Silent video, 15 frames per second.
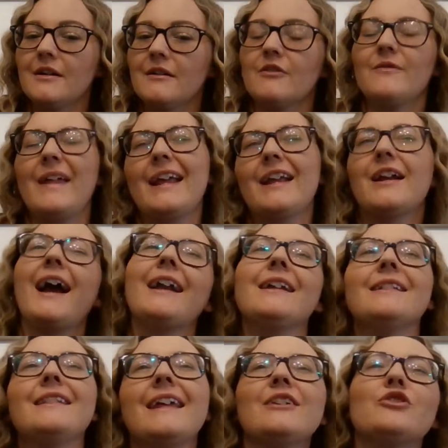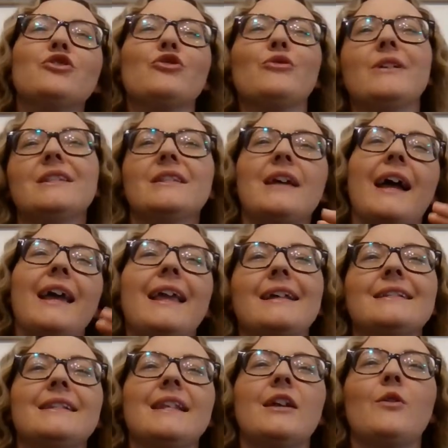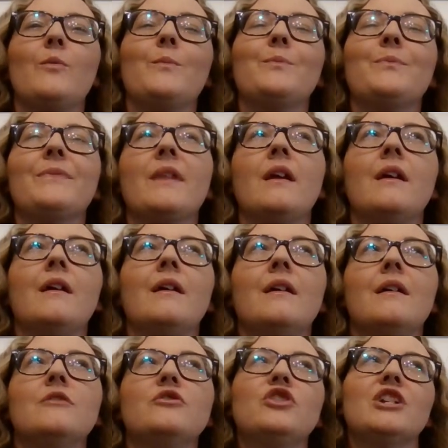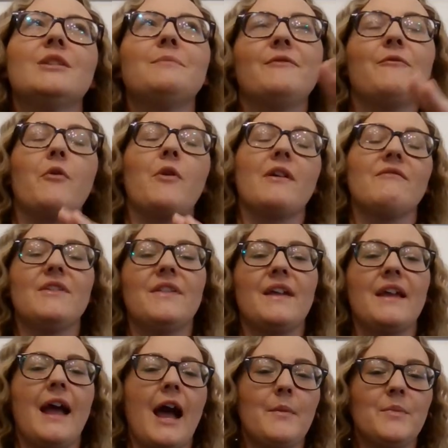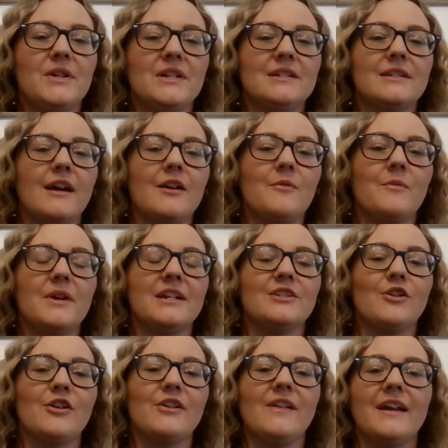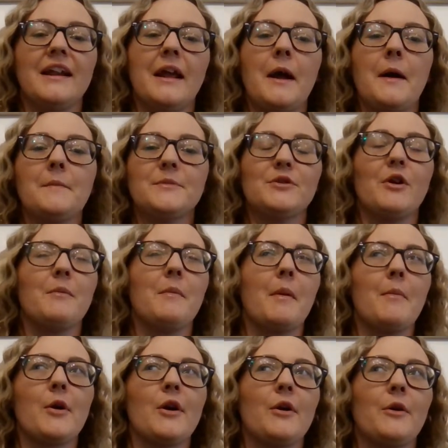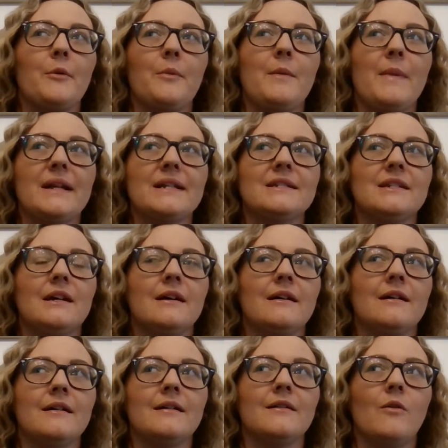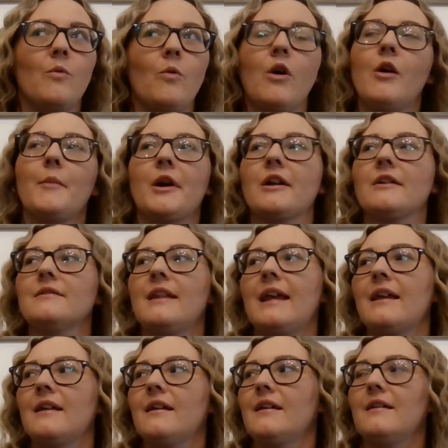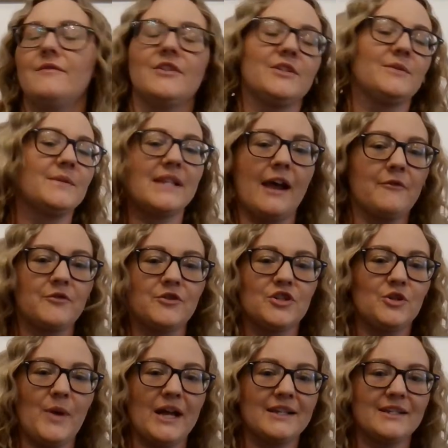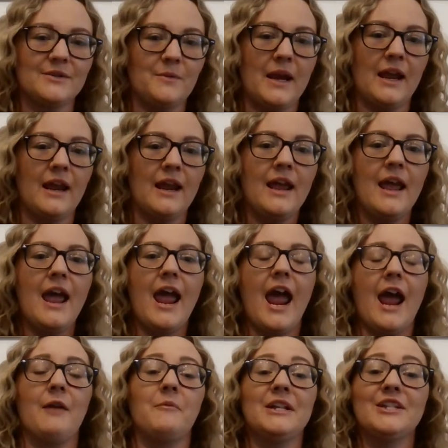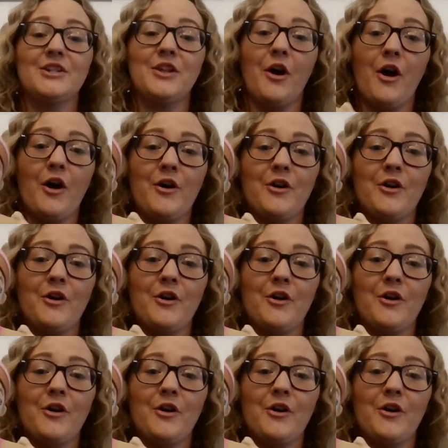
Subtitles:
or like kind of like during, I guess, like just before everything happened is kind of when it started lining up. So I remember we went to Walmart, like this was after she passed away, and we saw